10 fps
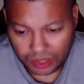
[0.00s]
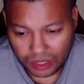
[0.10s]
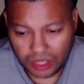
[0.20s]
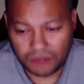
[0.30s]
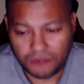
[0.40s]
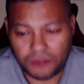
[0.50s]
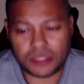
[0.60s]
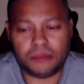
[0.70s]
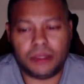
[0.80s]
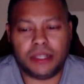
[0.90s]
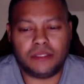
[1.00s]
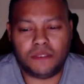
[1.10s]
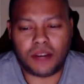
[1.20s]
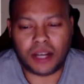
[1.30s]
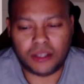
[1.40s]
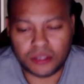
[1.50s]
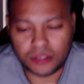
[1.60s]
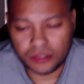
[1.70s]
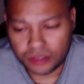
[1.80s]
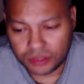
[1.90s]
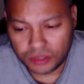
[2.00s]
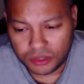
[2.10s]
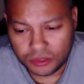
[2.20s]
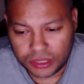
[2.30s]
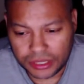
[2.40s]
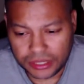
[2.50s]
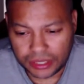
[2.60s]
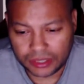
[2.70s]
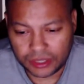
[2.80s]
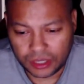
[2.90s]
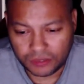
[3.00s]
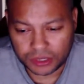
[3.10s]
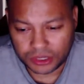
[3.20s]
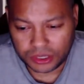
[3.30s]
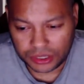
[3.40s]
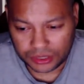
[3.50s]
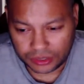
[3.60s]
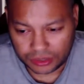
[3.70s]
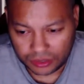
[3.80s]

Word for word: Uh, for submitting the file, do you need a cover sheet?